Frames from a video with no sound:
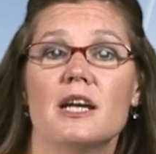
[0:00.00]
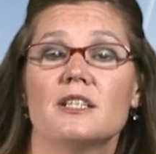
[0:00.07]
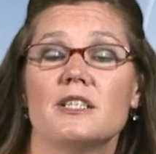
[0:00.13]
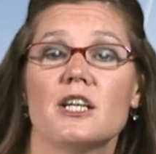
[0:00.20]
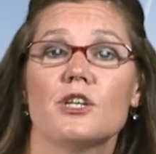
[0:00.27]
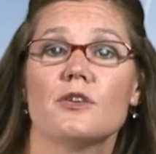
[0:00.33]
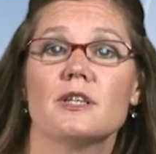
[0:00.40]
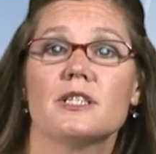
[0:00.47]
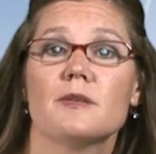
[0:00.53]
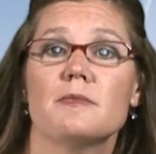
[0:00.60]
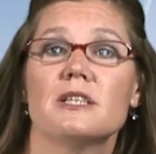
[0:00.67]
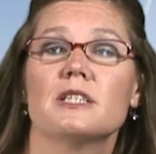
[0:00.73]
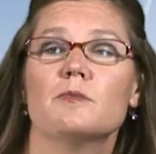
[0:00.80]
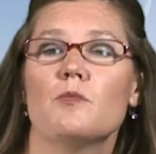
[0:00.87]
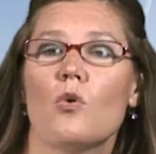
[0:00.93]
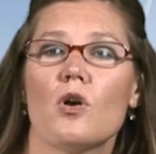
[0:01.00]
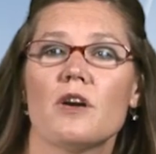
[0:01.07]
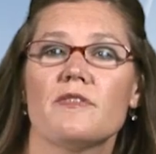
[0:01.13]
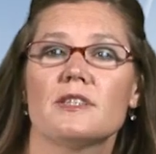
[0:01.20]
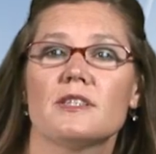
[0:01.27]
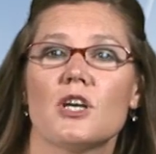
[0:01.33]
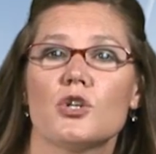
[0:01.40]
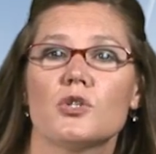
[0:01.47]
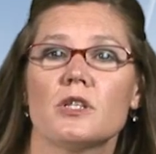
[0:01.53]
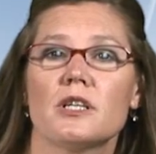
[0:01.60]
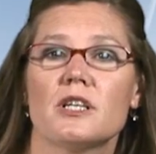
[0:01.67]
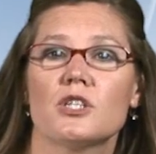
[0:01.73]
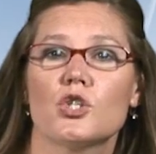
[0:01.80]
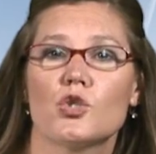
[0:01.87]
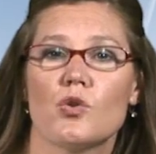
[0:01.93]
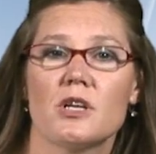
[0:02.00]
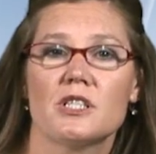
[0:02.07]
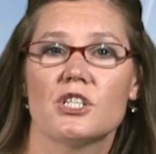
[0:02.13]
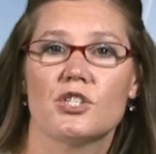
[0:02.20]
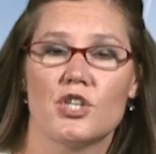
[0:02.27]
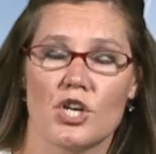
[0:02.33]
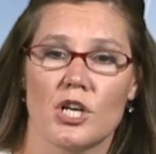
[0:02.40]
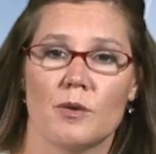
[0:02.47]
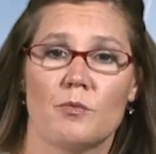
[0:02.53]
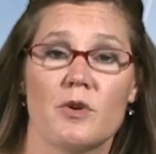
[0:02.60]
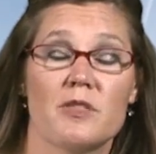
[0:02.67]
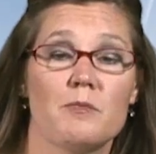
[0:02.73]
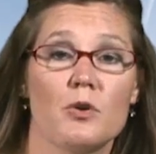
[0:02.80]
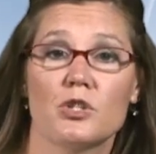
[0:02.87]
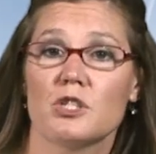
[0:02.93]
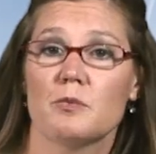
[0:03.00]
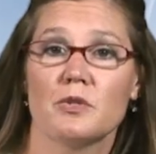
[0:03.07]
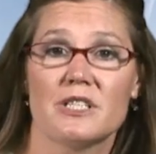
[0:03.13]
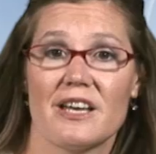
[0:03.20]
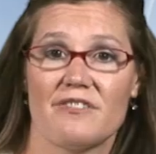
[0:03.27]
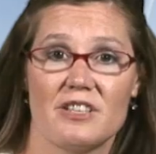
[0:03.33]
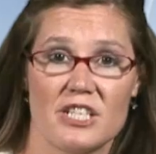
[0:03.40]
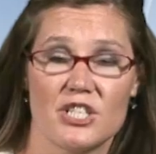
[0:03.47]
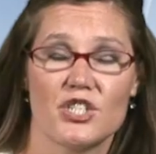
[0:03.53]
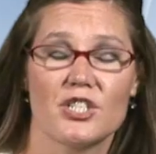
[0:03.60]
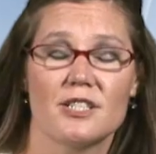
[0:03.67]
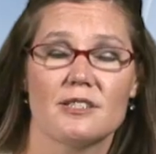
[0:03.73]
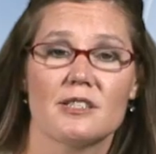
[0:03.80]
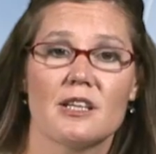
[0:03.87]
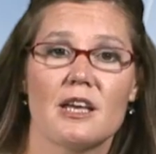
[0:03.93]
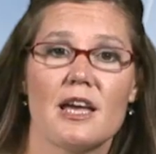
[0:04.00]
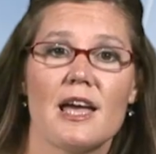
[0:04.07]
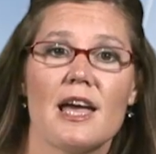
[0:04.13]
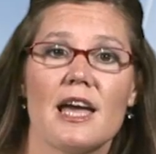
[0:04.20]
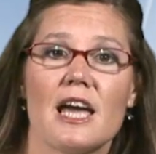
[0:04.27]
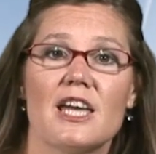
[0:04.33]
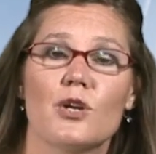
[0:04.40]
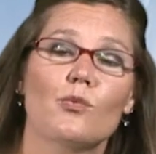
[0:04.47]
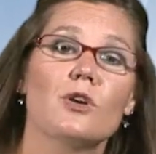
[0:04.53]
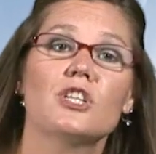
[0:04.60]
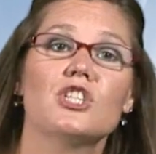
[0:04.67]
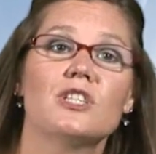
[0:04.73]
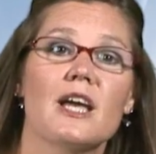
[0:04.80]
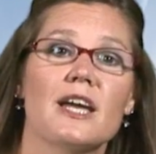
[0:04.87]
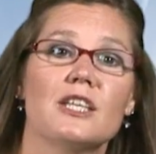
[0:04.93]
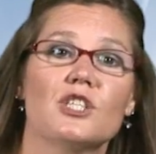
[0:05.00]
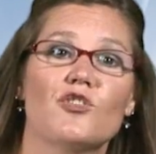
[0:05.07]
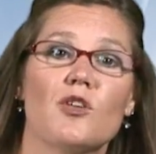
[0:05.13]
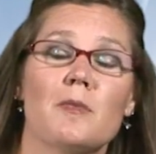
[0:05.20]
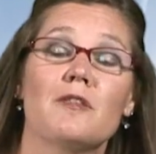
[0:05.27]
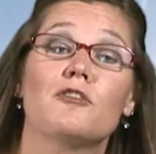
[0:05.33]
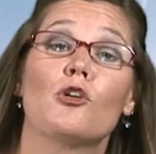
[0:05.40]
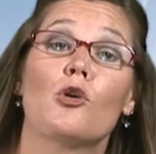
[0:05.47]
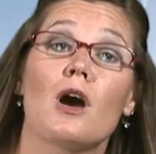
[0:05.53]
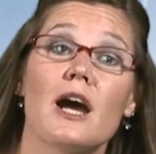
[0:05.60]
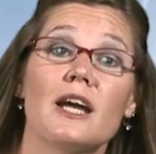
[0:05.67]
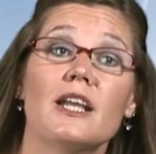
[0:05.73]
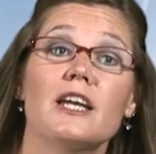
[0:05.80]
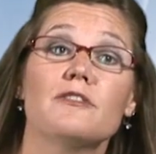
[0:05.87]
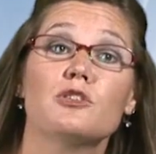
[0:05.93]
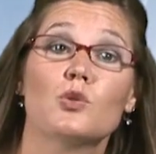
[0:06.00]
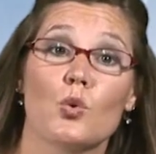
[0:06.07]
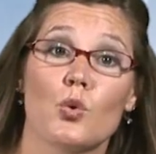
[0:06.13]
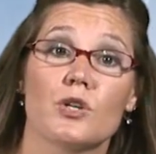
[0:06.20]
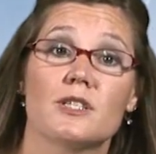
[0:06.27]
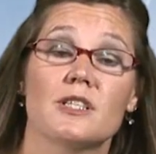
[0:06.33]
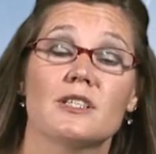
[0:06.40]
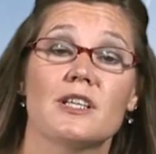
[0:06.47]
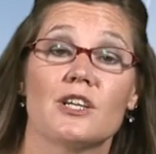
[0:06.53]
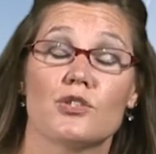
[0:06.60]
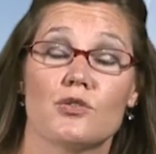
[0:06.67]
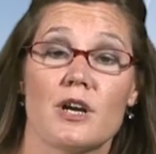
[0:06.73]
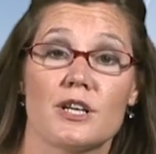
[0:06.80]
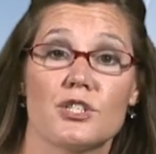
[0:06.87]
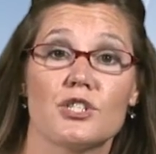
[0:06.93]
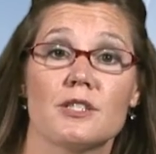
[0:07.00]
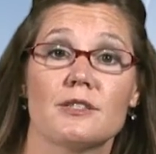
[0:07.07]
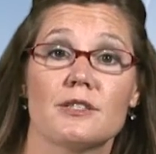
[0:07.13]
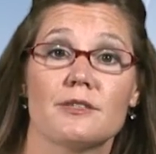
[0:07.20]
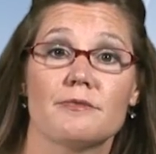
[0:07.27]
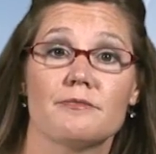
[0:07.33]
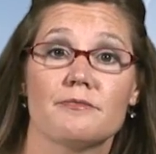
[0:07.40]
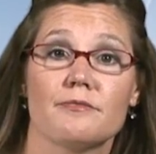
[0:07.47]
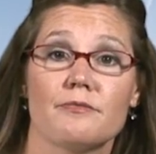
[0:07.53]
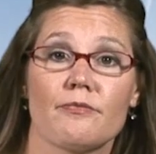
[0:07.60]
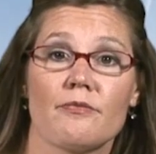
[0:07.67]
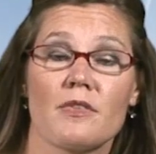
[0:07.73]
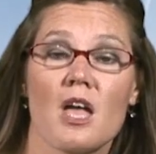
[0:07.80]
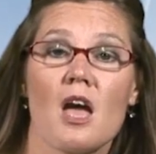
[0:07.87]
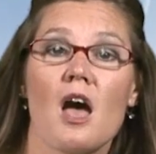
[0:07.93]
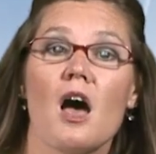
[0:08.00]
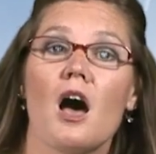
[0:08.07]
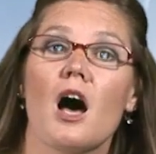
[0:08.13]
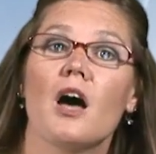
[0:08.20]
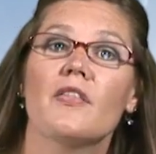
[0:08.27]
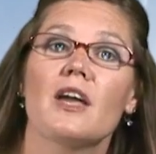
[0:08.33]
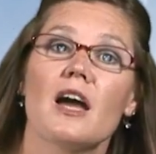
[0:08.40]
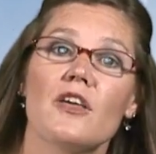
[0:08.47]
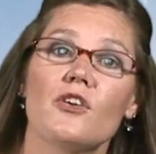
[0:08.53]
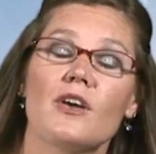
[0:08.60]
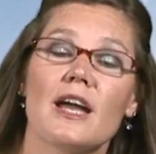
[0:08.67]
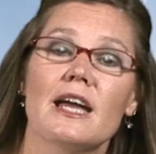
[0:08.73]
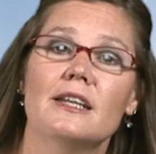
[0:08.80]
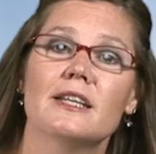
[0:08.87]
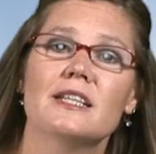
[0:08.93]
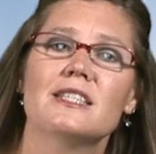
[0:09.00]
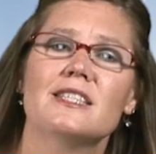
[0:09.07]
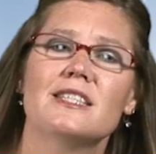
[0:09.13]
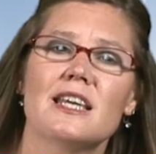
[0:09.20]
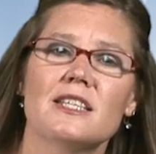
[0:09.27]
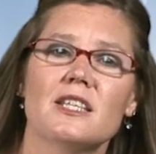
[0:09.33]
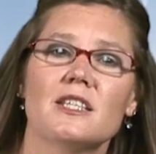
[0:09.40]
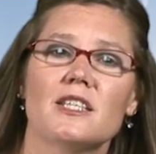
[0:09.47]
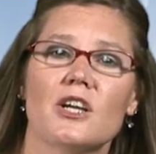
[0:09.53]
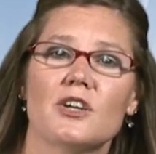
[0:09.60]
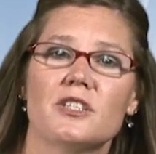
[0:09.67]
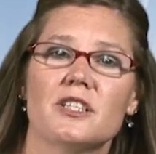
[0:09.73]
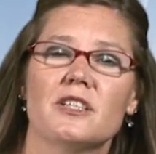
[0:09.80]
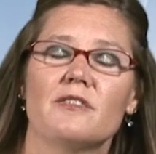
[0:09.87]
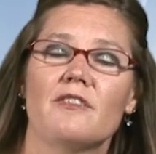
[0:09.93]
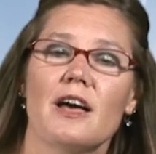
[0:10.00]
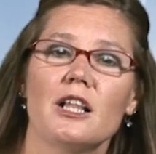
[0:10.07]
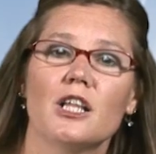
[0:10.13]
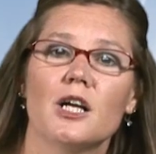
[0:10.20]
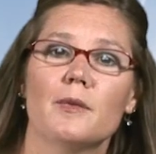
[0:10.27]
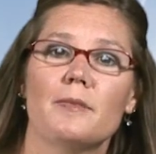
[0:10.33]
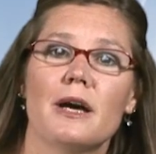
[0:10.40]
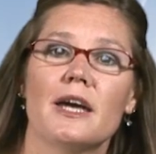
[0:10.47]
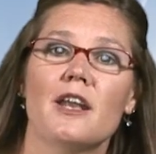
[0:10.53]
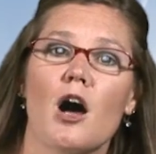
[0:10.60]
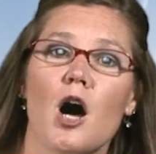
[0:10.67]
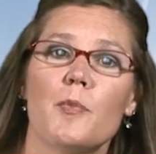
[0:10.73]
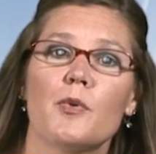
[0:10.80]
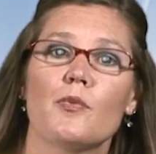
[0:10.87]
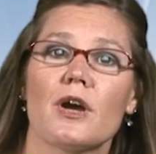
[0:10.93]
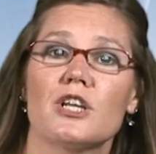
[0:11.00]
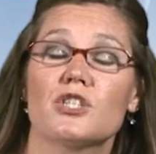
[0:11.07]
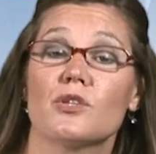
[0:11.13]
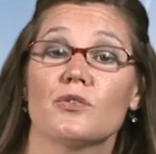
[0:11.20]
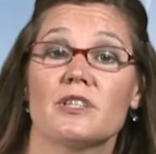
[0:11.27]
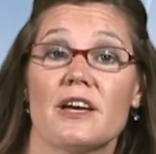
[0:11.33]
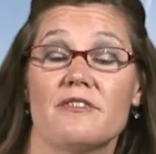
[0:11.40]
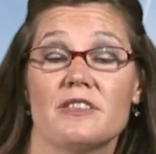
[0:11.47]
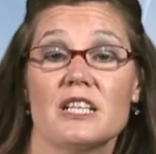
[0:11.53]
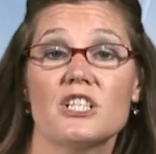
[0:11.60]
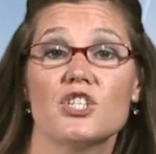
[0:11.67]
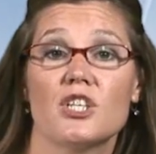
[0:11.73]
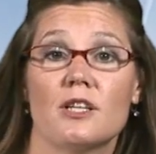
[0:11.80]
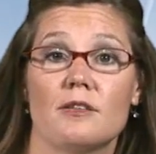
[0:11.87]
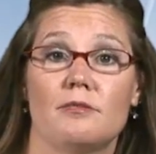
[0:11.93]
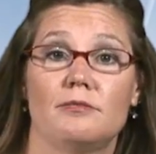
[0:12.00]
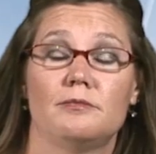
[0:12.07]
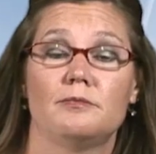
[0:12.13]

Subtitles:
Terrorism is more of a socially constructed term with multiple definitions and originates from a variety of sources and directions. On the other hand, it is necessary to develop an operational definition.